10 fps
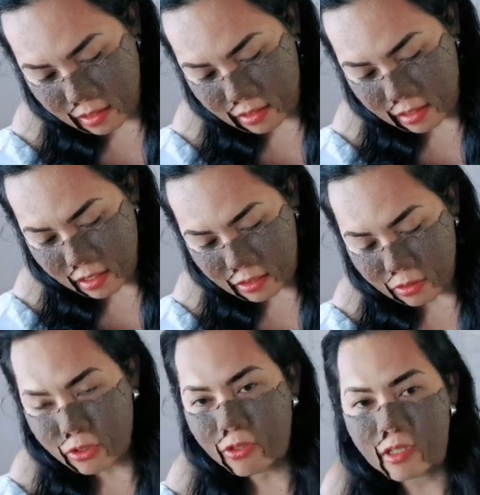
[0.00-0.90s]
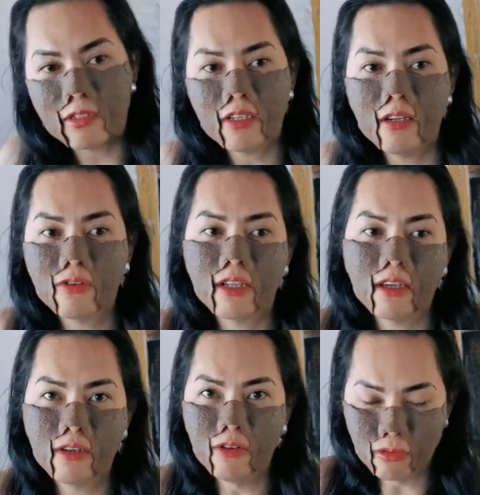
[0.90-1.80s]
See, I told you, it really looks
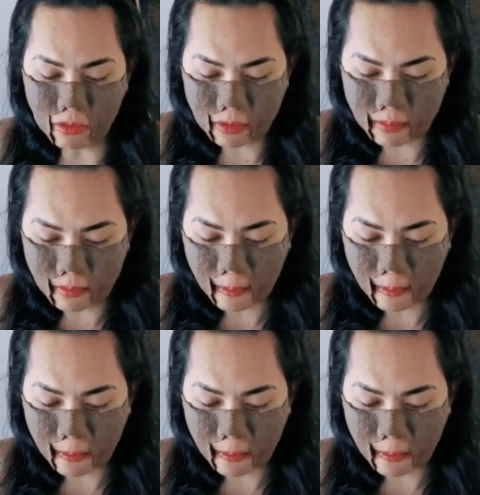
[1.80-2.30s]
like glue.